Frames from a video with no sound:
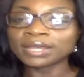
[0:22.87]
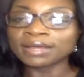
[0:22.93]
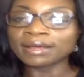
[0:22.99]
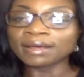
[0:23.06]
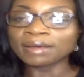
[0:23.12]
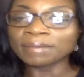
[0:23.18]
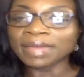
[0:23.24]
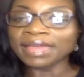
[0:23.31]

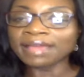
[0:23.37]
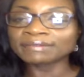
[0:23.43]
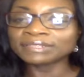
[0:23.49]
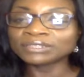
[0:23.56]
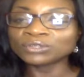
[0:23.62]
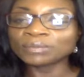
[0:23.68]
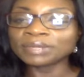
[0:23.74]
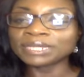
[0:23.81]
Um, I have
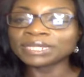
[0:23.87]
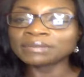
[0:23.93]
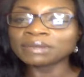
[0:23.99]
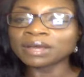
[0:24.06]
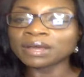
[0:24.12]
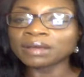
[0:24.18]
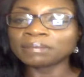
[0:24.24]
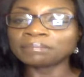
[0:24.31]
so many
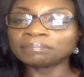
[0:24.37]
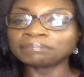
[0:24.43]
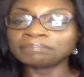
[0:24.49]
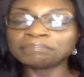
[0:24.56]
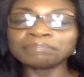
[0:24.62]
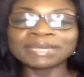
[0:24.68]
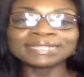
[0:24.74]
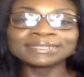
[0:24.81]
um,
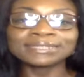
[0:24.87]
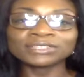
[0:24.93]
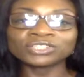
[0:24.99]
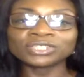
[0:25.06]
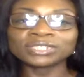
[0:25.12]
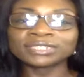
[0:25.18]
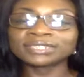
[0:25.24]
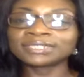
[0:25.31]

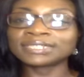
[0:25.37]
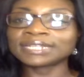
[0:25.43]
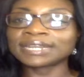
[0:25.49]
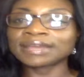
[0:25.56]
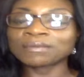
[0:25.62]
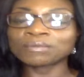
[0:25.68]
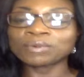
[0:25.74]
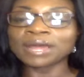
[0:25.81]
messages that
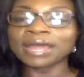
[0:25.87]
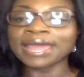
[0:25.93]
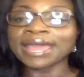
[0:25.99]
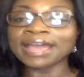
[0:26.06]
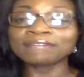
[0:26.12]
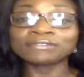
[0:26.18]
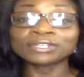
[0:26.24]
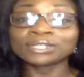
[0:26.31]
I, I
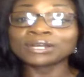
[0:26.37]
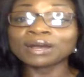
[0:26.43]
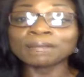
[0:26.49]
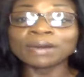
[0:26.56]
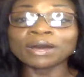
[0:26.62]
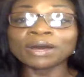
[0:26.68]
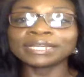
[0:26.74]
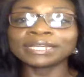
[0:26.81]
have to
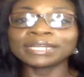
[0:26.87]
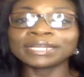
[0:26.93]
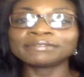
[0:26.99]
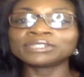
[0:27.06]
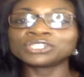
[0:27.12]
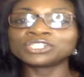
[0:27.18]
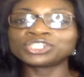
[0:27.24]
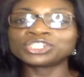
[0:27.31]
come on here
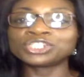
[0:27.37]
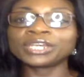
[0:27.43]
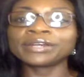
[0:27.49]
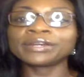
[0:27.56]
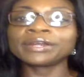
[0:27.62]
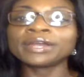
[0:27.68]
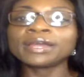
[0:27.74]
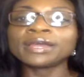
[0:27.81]
and to
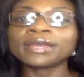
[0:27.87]
share.